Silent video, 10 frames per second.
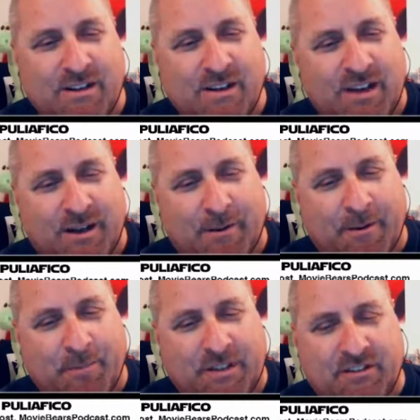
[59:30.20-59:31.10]

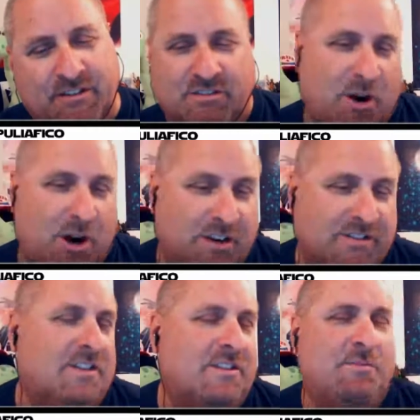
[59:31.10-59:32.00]
It's got some heart,
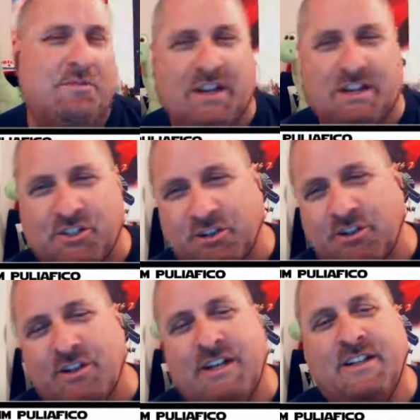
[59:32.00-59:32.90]
it's got some
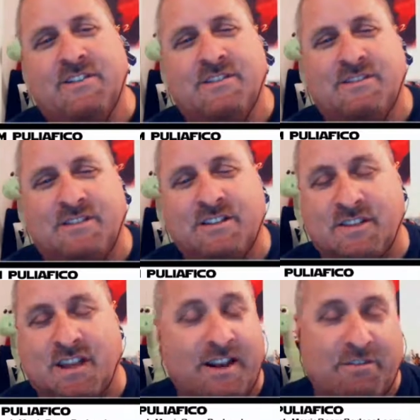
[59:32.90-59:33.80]
adventure, it's
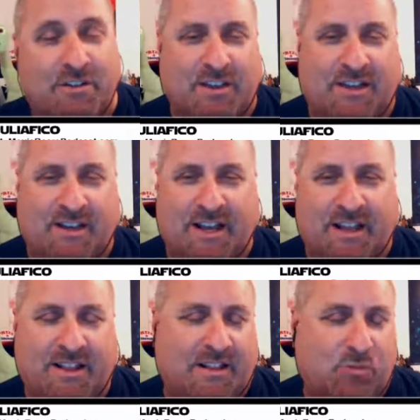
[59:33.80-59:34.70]
got everything,
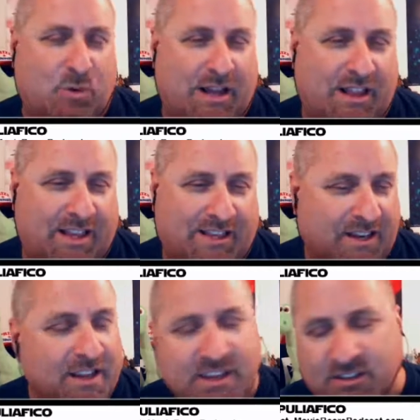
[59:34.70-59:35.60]
and that's why I like it.
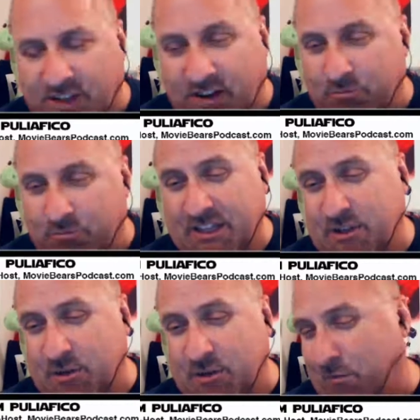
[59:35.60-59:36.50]
It's got a really
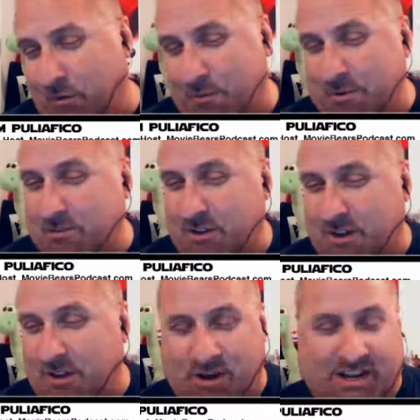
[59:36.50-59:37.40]
good performance, a
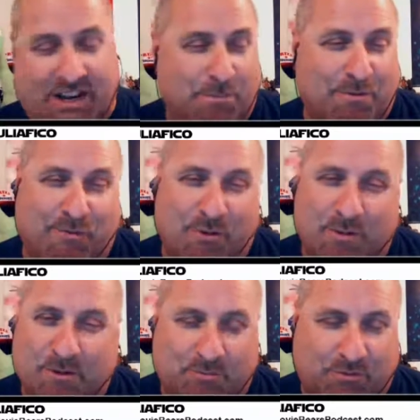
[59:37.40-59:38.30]
breakout
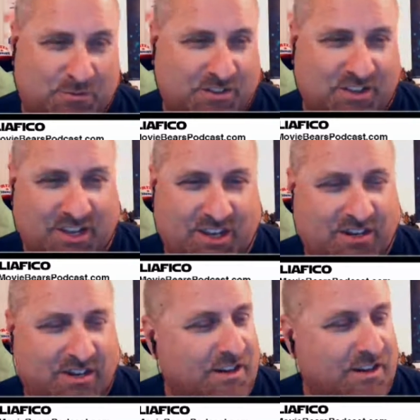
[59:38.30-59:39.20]
performance from this kid
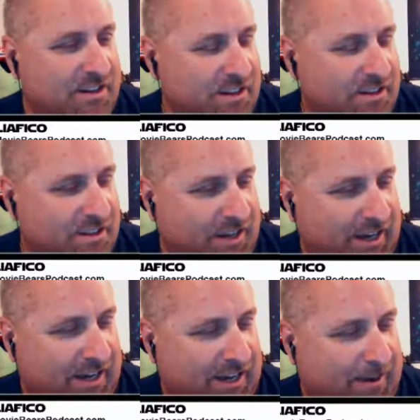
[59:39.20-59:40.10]

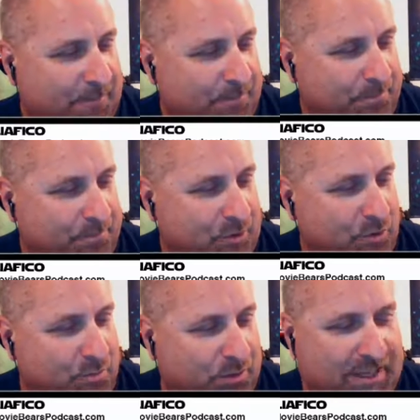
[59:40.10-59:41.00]

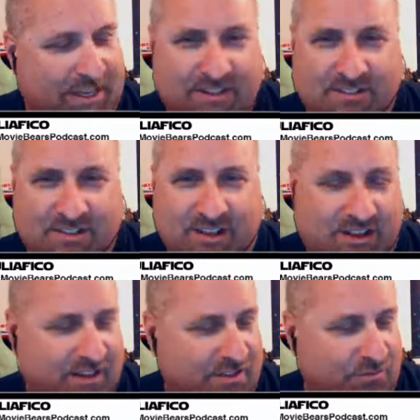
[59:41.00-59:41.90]
who plays
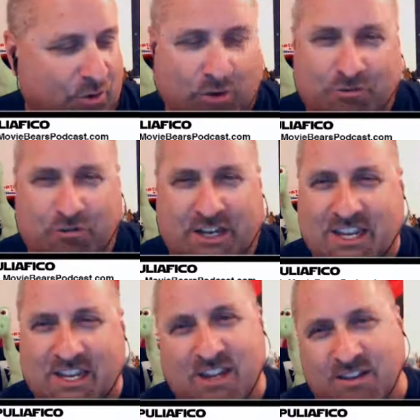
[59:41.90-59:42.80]
the role of
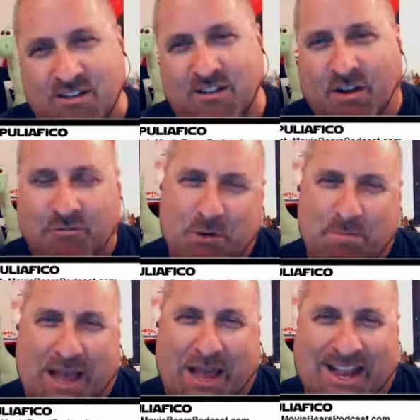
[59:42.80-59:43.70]
Ricky, a real
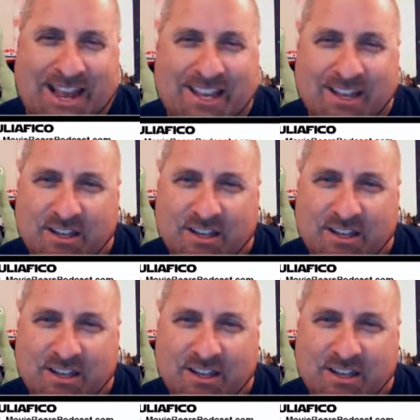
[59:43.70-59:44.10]
bad egg.